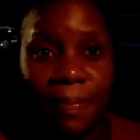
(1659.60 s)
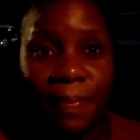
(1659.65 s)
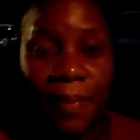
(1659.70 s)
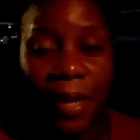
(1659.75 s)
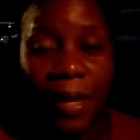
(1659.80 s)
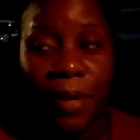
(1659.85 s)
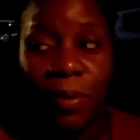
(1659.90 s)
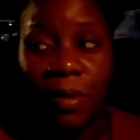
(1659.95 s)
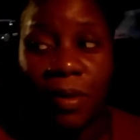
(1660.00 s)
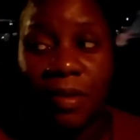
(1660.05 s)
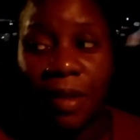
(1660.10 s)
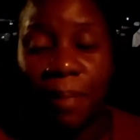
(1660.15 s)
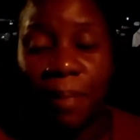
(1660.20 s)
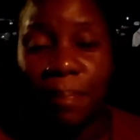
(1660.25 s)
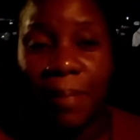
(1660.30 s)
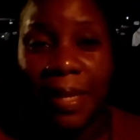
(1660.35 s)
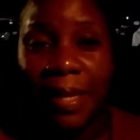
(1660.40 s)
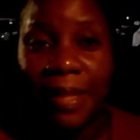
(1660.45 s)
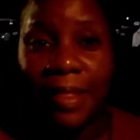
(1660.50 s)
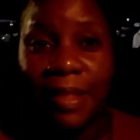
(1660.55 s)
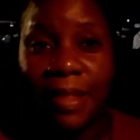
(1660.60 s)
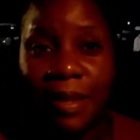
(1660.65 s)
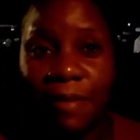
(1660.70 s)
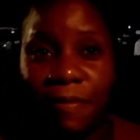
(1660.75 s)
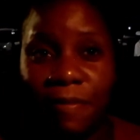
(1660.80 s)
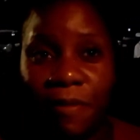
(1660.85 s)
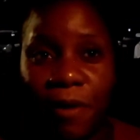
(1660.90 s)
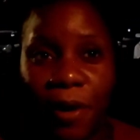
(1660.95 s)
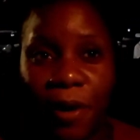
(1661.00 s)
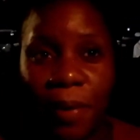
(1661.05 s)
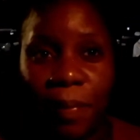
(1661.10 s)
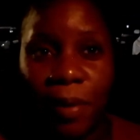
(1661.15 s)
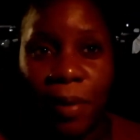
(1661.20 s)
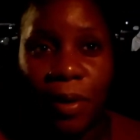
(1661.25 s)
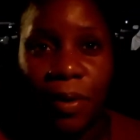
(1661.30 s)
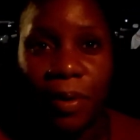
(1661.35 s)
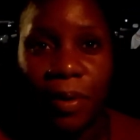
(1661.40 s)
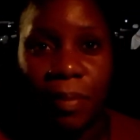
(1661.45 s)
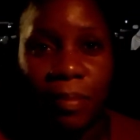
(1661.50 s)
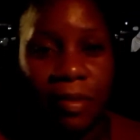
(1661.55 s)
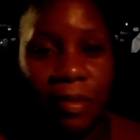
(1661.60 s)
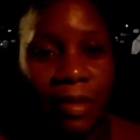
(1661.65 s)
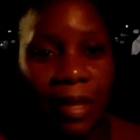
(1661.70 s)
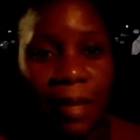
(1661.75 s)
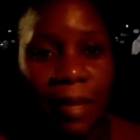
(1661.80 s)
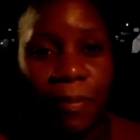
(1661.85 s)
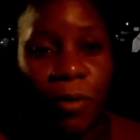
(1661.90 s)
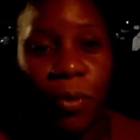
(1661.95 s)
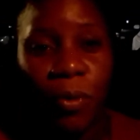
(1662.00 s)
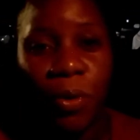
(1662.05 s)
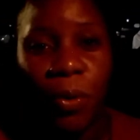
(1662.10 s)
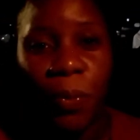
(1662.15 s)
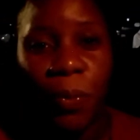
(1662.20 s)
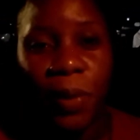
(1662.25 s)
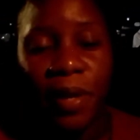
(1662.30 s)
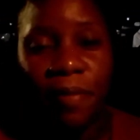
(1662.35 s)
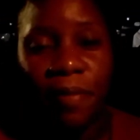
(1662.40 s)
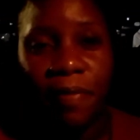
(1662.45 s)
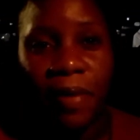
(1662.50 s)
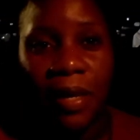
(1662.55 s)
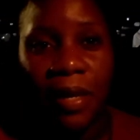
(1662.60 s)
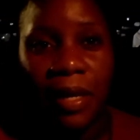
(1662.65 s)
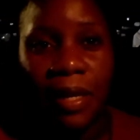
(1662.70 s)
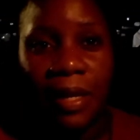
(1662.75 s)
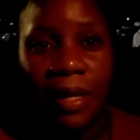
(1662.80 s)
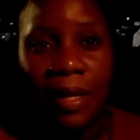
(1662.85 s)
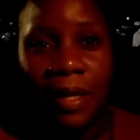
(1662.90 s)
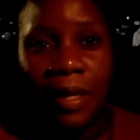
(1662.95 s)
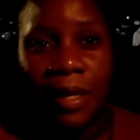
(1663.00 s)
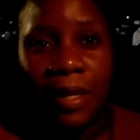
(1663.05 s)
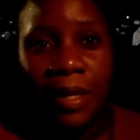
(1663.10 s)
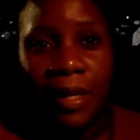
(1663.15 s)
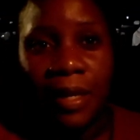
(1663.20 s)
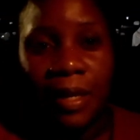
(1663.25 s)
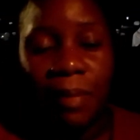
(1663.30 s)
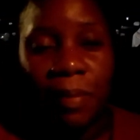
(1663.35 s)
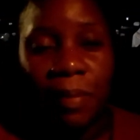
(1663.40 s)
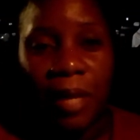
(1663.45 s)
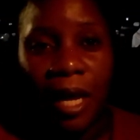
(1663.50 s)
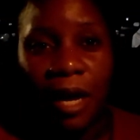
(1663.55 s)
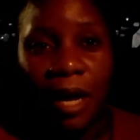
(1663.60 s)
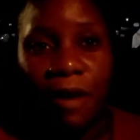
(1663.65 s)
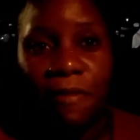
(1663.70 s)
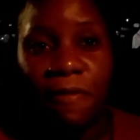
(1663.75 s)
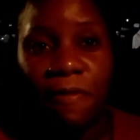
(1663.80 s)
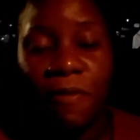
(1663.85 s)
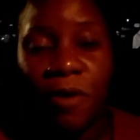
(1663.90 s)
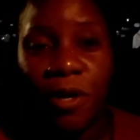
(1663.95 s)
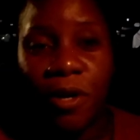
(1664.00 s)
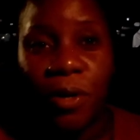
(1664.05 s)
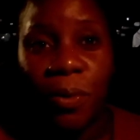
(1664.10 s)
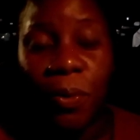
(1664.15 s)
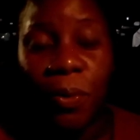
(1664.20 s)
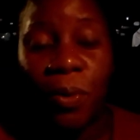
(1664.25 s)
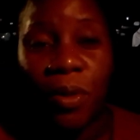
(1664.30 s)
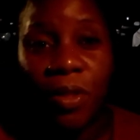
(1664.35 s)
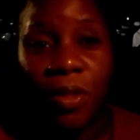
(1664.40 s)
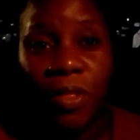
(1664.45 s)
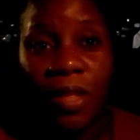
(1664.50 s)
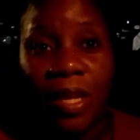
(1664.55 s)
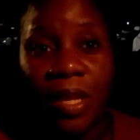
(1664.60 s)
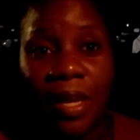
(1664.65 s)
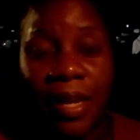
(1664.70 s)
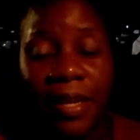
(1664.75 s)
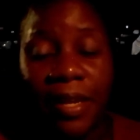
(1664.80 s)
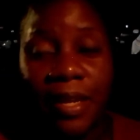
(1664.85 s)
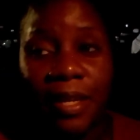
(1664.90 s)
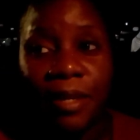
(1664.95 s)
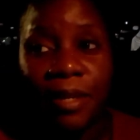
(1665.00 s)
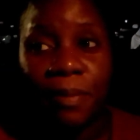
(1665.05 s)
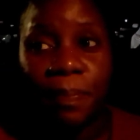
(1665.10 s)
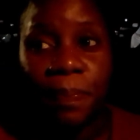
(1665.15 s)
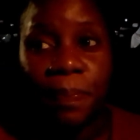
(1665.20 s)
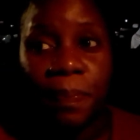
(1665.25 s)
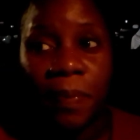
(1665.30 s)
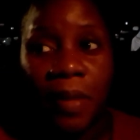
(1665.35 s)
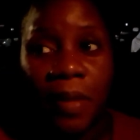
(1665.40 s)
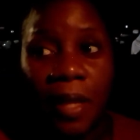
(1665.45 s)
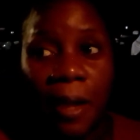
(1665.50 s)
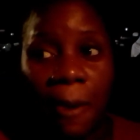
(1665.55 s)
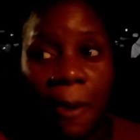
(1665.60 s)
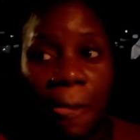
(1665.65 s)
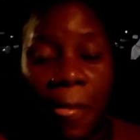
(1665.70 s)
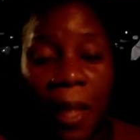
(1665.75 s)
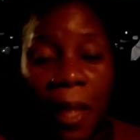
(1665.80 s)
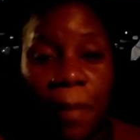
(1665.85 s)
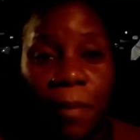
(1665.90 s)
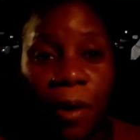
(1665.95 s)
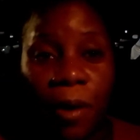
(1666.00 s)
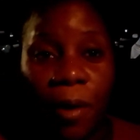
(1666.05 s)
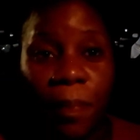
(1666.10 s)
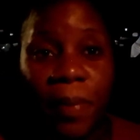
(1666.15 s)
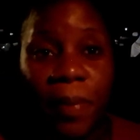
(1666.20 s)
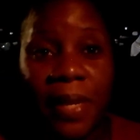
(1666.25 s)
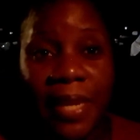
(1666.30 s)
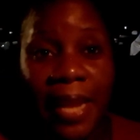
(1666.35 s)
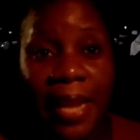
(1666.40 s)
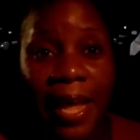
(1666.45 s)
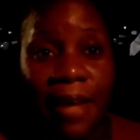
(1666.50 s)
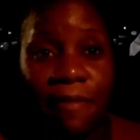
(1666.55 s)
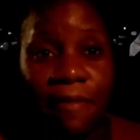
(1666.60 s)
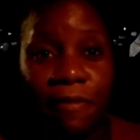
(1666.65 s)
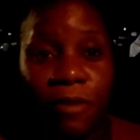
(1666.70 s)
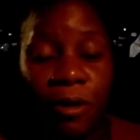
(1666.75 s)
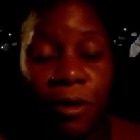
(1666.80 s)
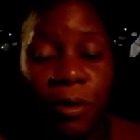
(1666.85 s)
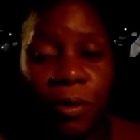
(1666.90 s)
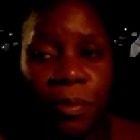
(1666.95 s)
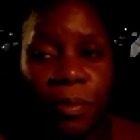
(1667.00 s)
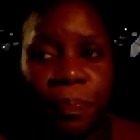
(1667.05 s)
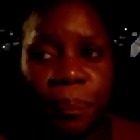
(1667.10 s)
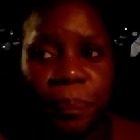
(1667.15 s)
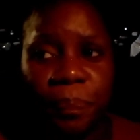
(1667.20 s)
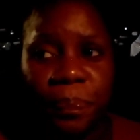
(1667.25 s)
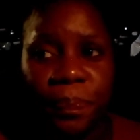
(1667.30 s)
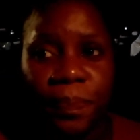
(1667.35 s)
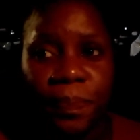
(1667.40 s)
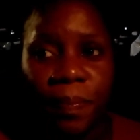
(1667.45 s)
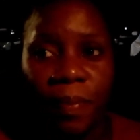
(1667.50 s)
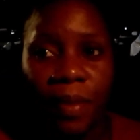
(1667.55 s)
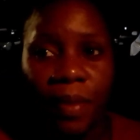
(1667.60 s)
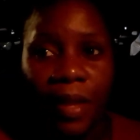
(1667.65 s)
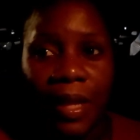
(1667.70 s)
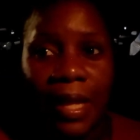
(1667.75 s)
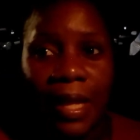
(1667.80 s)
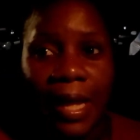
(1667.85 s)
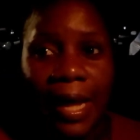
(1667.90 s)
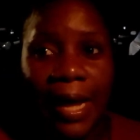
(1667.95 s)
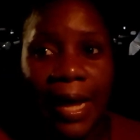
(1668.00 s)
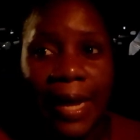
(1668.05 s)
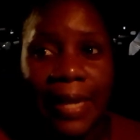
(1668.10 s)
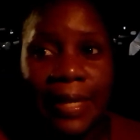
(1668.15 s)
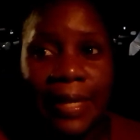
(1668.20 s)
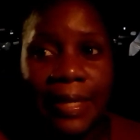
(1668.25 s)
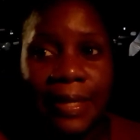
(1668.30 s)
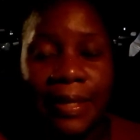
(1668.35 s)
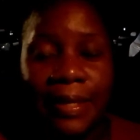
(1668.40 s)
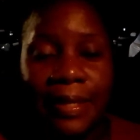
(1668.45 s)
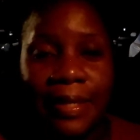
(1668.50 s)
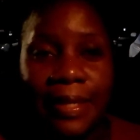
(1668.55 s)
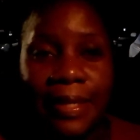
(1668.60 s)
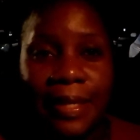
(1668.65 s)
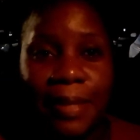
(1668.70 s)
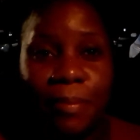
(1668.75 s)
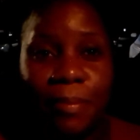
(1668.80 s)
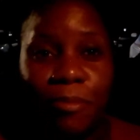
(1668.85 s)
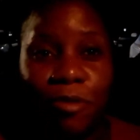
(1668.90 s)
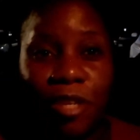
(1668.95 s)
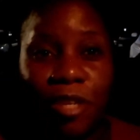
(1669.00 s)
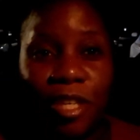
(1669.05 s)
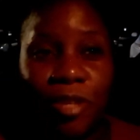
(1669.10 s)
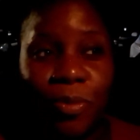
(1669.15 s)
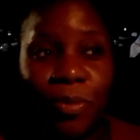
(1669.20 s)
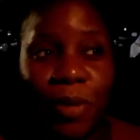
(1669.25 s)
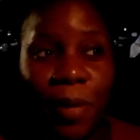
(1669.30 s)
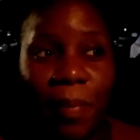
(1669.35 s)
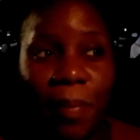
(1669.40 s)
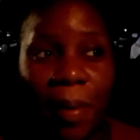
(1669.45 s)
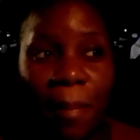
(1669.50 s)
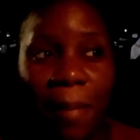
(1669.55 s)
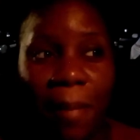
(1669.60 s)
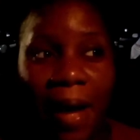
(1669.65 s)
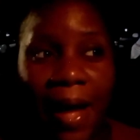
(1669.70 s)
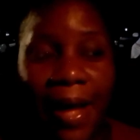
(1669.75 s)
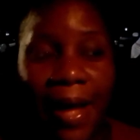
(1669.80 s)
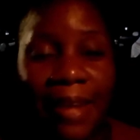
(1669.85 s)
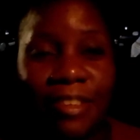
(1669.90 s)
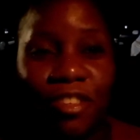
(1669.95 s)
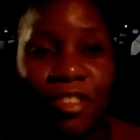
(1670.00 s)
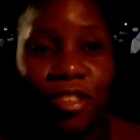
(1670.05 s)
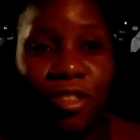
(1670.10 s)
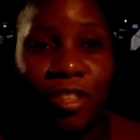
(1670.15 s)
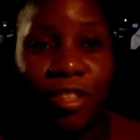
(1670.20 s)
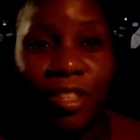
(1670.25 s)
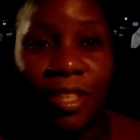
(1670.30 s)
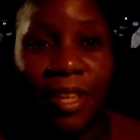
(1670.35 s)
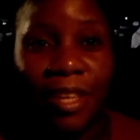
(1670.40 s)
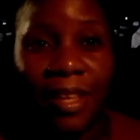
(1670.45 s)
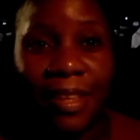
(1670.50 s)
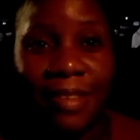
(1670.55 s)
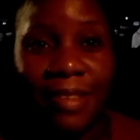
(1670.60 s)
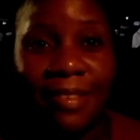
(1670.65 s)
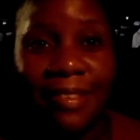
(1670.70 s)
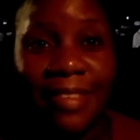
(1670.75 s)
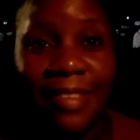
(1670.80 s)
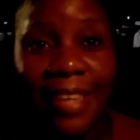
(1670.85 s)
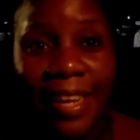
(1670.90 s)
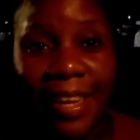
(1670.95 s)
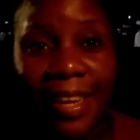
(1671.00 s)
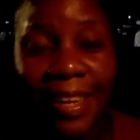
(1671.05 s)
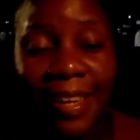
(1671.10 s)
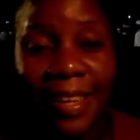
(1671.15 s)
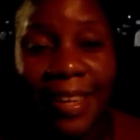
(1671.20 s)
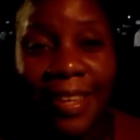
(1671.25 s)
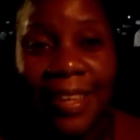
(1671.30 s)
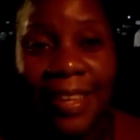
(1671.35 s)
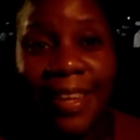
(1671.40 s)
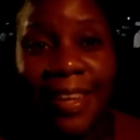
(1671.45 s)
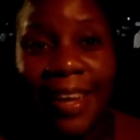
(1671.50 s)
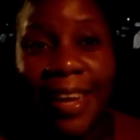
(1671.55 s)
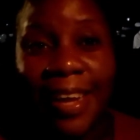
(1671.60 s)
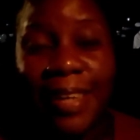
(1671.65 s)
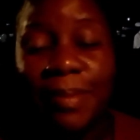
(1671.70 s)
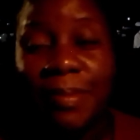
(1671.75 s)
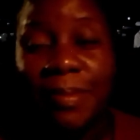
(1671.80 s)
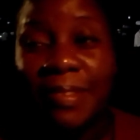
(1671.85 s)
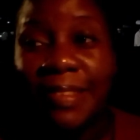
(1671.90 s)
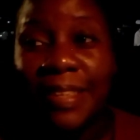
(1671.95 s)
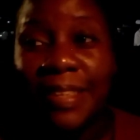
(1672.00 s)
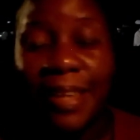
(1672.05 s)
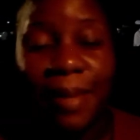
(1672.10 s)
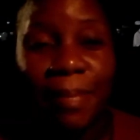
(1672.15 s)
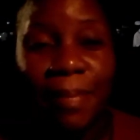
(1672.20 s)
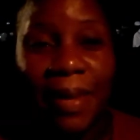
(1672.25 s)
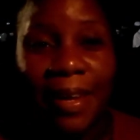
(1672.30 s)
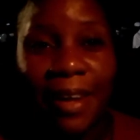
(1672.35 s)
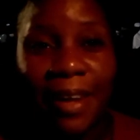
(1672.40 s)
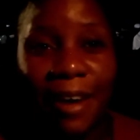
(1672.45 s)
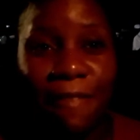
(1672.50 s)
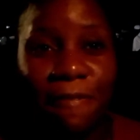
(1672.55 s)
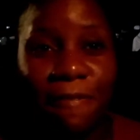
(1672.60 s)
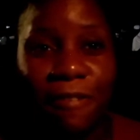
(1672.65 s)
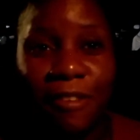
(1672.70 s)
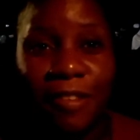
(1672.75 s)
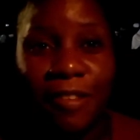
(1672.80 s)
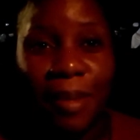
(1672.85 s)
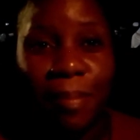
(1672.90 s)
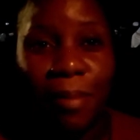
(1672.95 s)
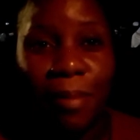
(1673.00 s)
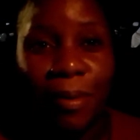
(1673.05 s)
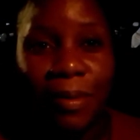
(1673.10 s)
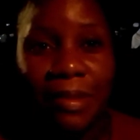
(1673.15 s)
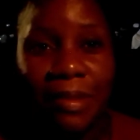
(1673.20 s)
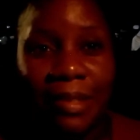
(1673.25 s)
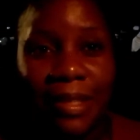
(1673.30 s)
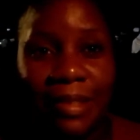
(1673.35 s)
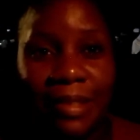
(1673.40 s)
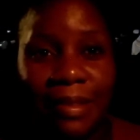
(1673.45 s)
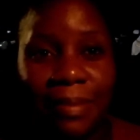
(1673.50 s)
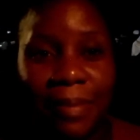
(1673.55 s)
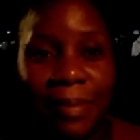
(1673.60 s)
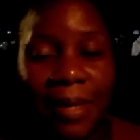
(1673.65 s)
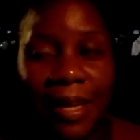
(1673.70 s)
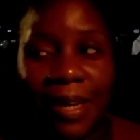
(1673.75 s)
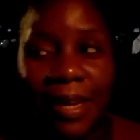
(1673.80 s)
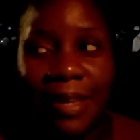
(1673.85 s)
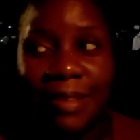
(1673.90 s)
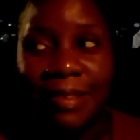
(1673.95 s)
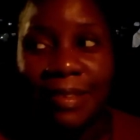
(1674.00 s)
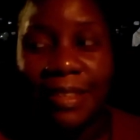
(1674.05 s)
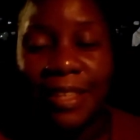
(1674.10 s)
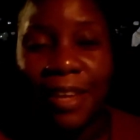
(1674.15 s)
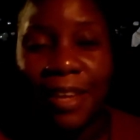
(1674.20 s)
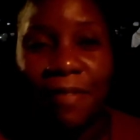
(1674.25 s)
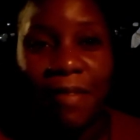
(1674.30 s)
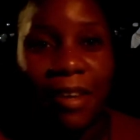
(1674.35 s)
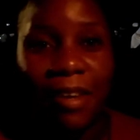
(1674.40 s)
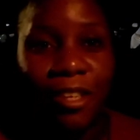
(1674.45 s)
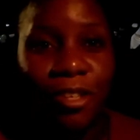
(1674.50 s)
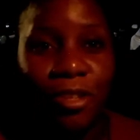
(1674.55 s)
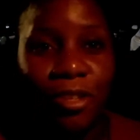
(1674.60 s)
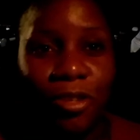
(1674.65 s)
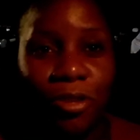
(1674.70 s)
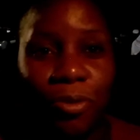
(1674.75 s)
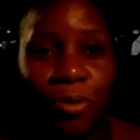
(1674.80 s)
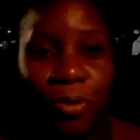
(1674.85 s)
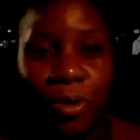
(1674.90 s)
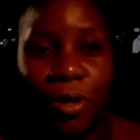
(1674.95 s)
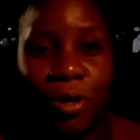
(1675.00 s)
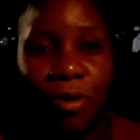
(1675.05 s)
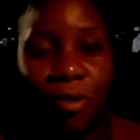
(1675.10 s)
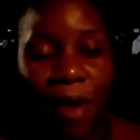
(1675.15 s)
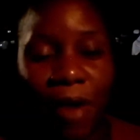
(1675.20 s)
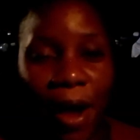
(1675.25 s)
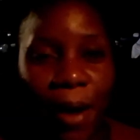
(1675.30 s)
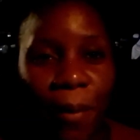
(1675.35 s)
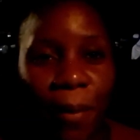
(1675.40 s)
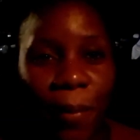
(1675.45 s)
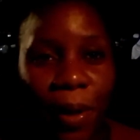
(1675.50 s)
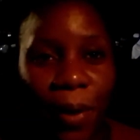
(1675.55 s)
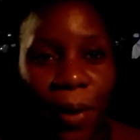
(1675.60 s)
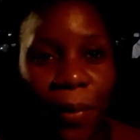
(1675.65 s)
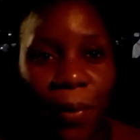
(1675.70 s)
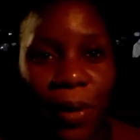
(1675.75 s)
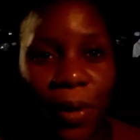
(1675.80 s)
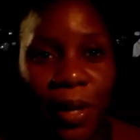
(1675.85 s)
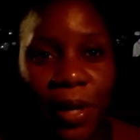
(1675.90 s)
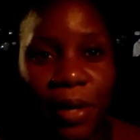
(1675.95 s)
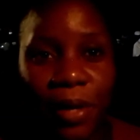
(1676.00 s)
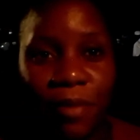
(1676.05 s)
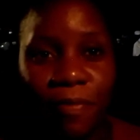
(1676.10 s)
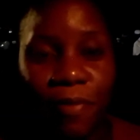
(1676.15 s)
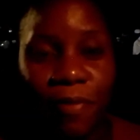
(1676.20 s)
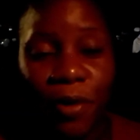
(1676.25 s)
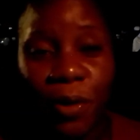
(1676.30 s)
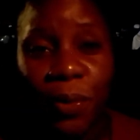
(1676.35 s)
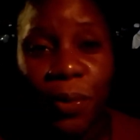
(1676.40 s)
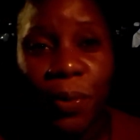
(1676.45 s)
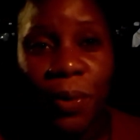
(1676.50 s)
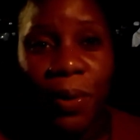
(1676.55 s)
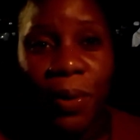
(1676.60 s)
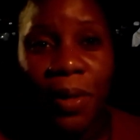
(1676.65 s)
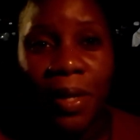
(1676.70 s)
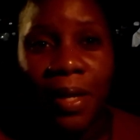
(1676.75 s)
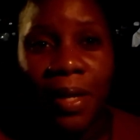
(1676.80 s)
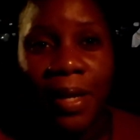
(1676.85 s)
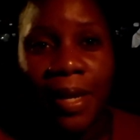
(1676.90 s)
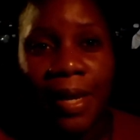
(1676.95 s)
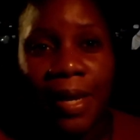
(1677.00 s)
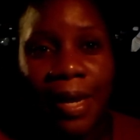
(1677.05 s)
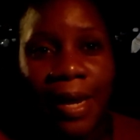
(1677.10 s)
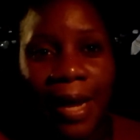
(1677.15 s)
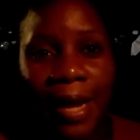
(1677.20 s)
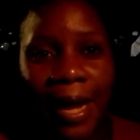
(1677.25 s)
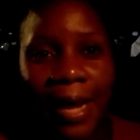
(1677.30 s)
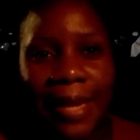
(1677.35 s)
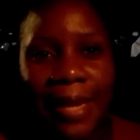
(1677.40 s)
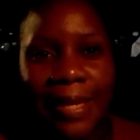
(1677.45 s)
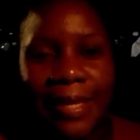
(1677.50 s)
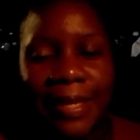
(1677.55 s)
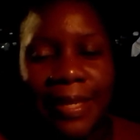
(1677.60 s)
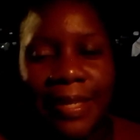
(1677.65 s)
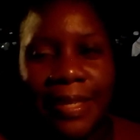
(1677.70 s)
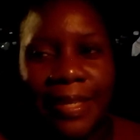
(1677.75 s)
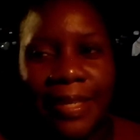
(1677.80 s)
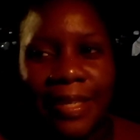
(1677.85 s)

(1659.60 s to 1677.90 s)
and it was a big thing for him, you know. Him couldn't wait for him can't afford the whole thing, and then him up in life now, and him reach where him buy a $300 steak, and him still make a fuss about it because it never do the right way or it did for do, and.